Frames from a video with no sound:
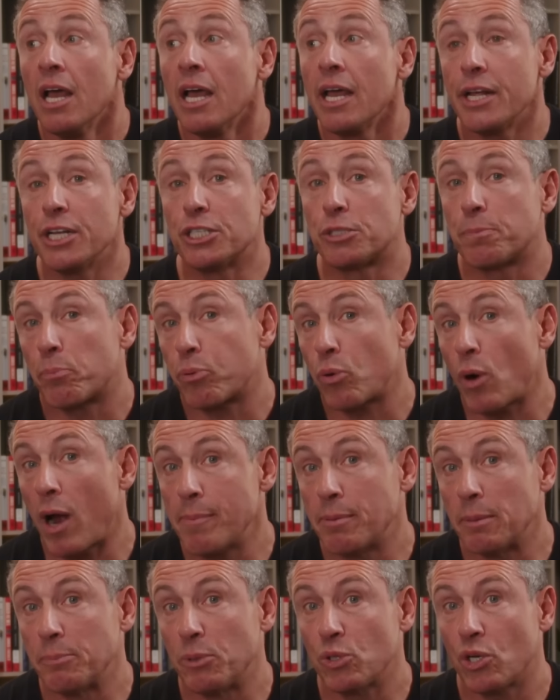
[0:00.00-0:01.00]
is
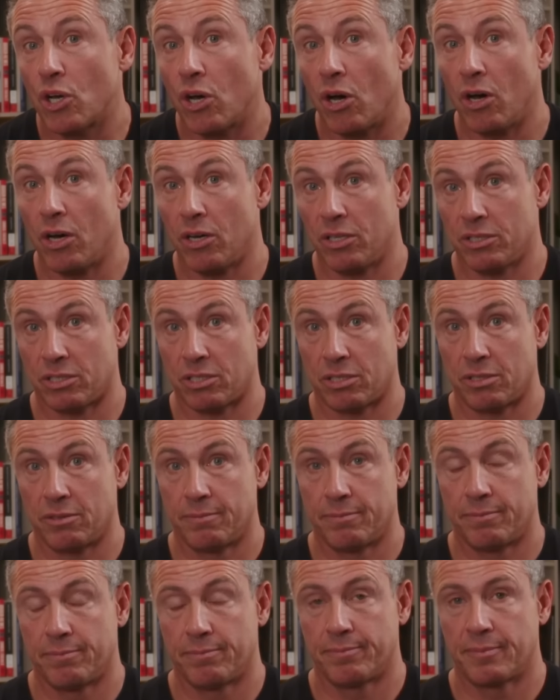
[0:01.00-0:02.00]
probable cause.
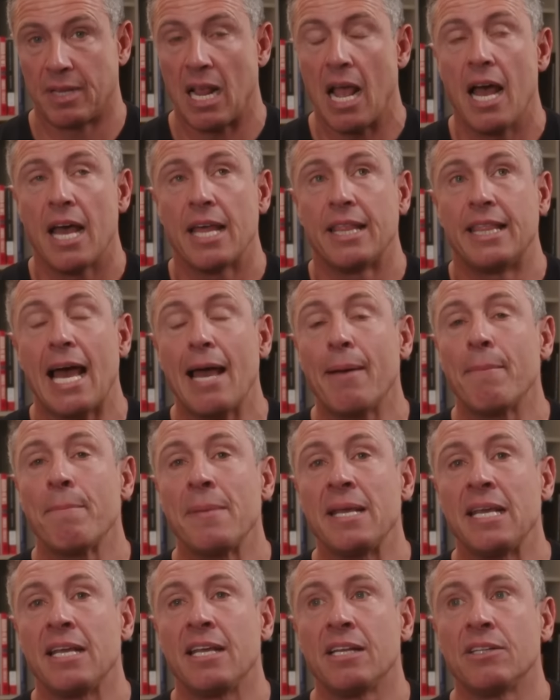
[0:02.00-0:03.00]
That
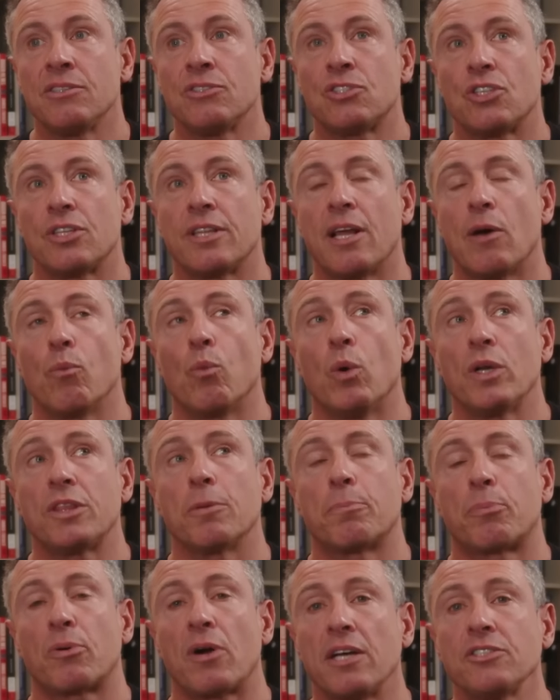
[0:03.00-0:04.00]
means that what the
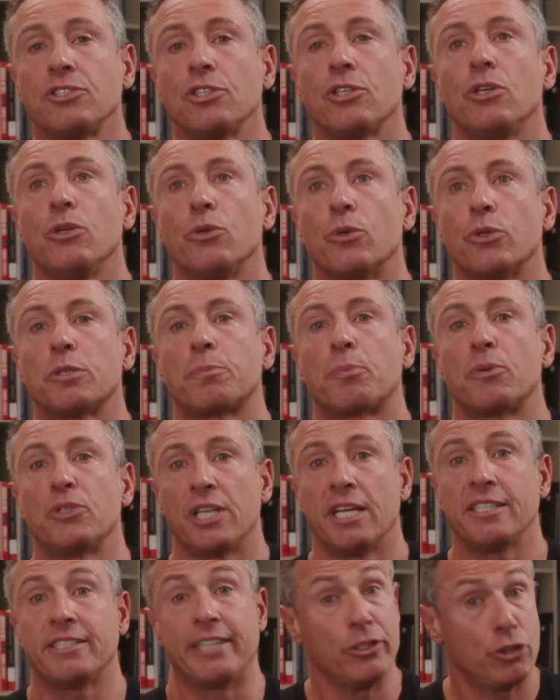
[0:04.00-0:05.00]
prosecutor is
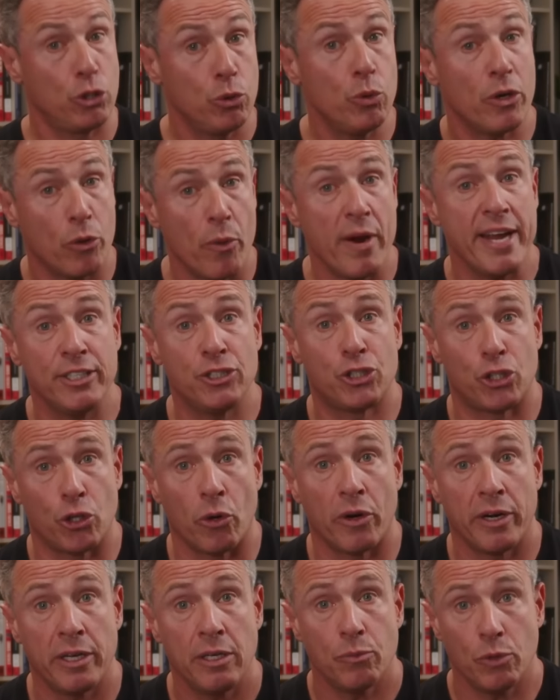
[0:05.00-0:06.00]
presenting to a grand
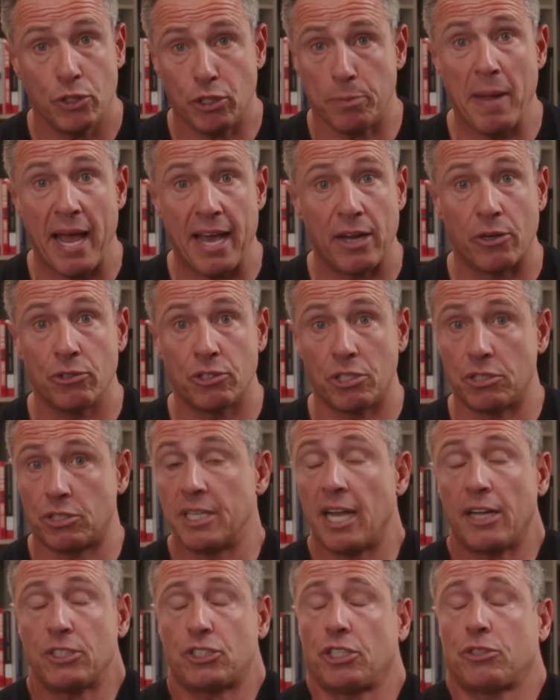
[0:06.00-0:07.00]
jury, which matters, it's
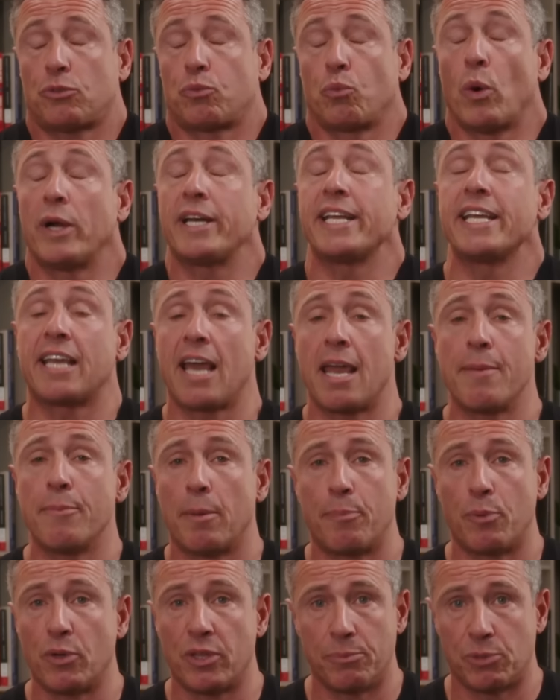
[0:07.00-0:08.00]
not just what he came
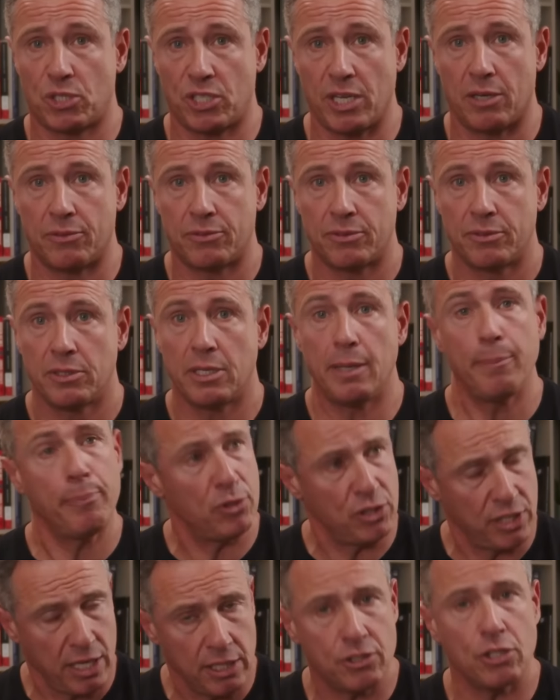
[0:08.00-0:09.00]
up with himself. He
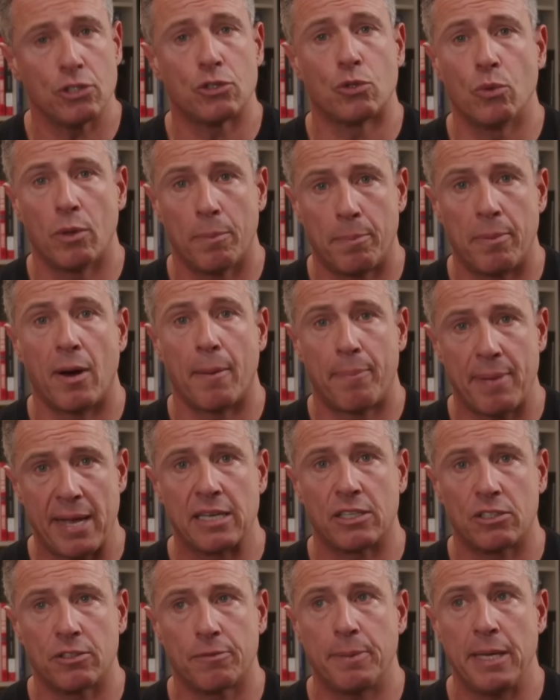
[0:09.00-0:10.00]
presents it to a
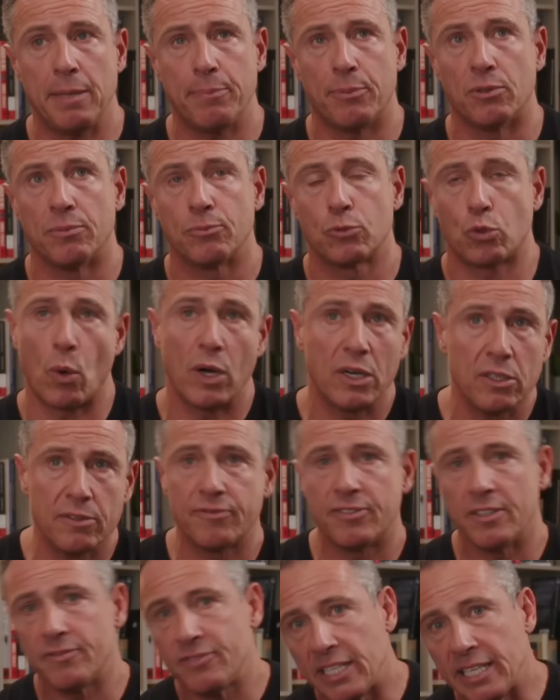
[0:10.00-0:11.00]
panel of people, 12,
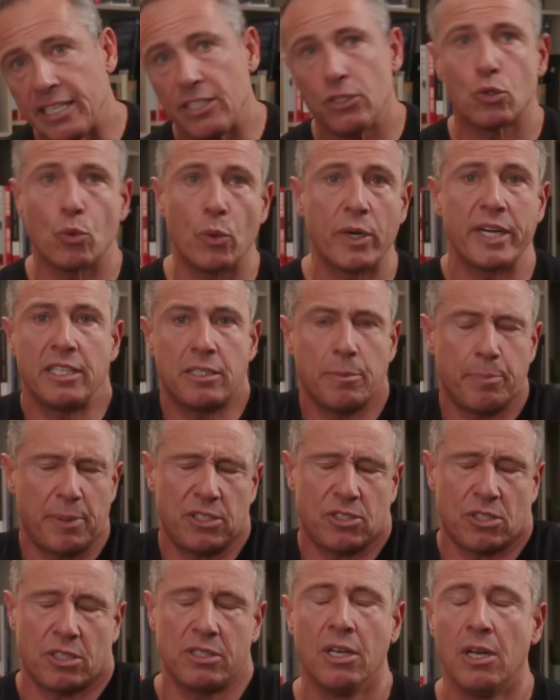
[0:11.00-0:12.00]
15, 20,
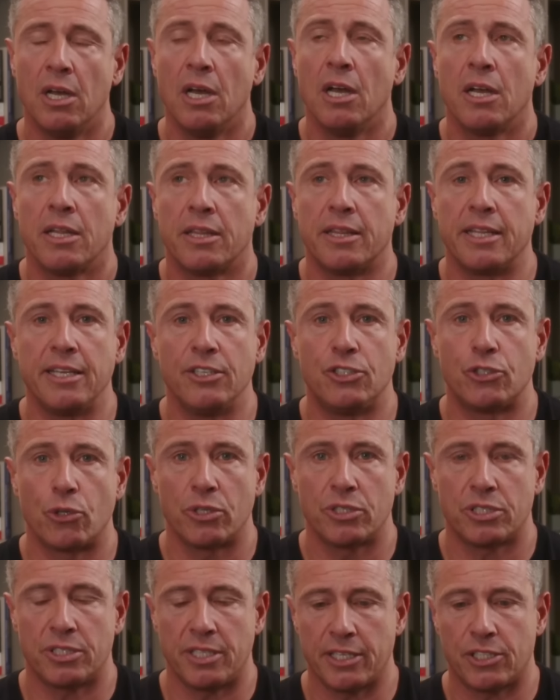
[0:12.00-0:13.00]
depends on the
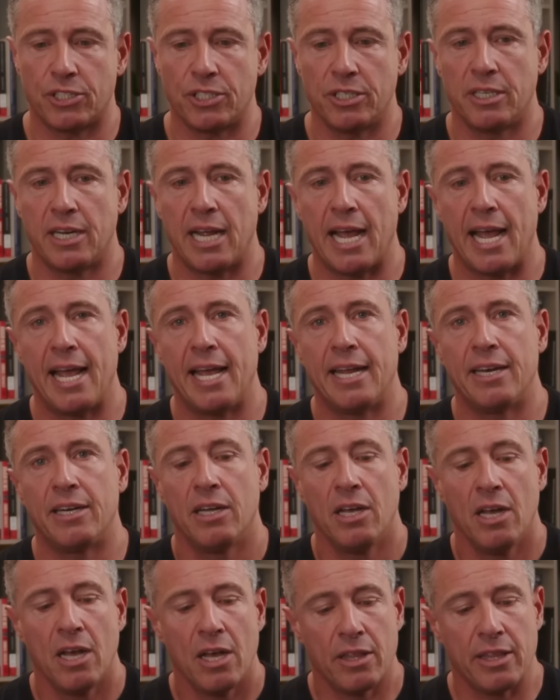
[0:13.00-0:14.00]
jurisdiction and
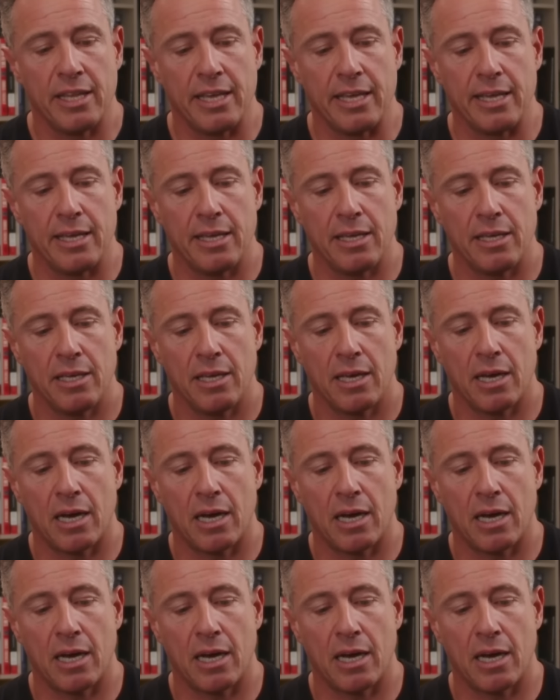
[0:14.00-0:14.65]
the